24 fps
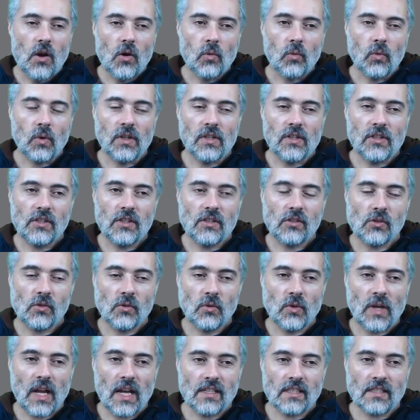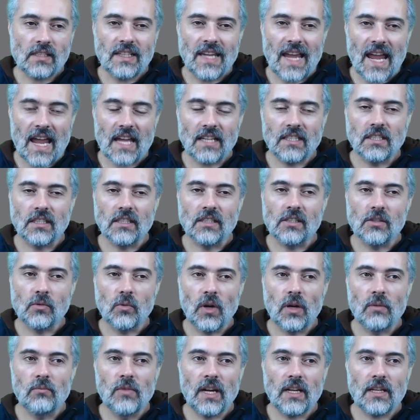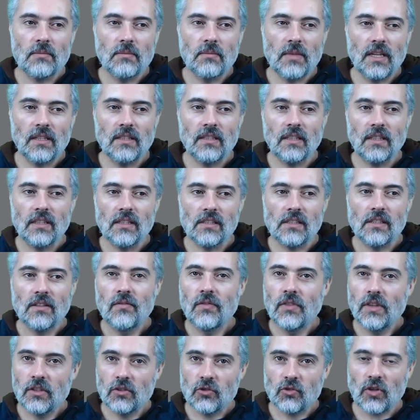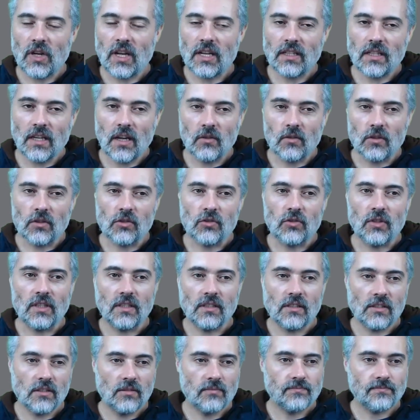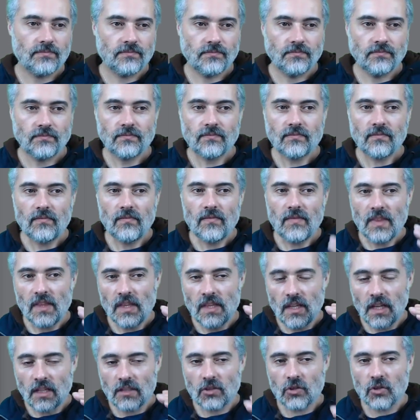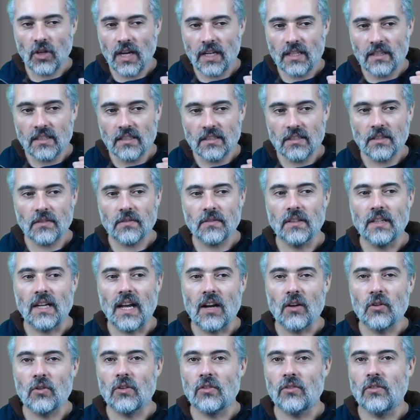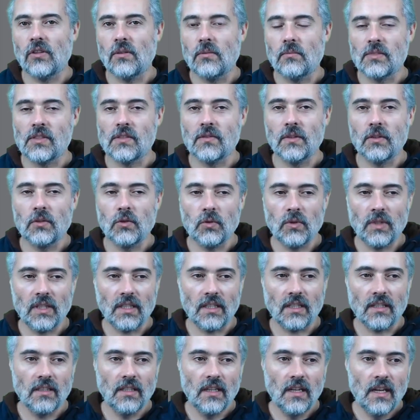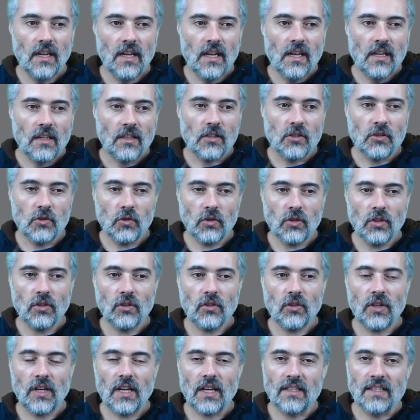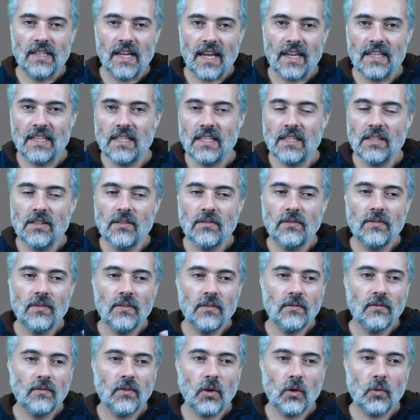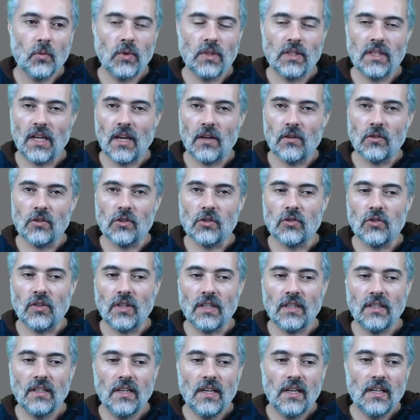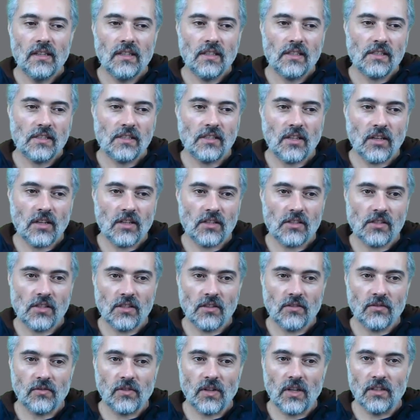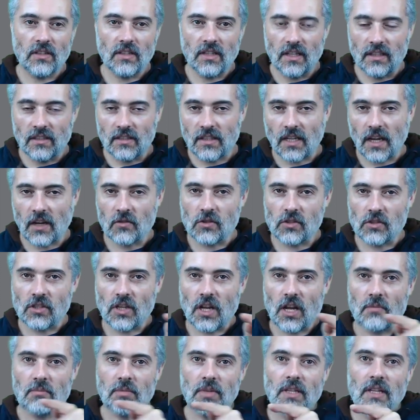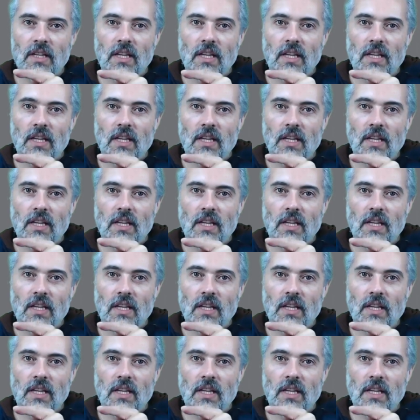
One is the, so as katas, what I'm recommending is try counterstrings and try the different algorithms for doing it. Because you can create a naive forward counterstring that starts at the front and counts up,